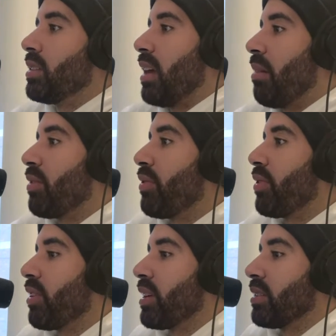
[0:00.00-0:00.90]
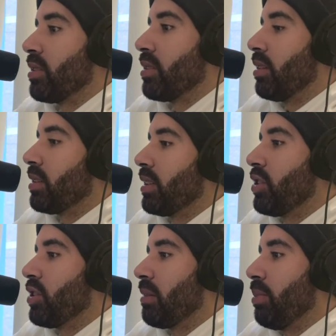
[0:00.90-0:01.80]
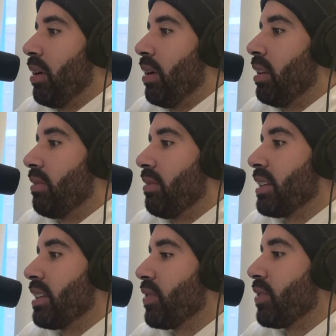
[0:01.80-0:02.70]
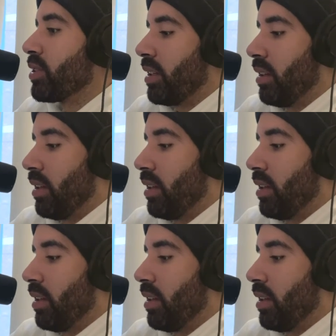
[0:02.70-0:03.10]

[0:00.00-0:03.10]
Tommy Fury insulting Jake Paul and vice versa,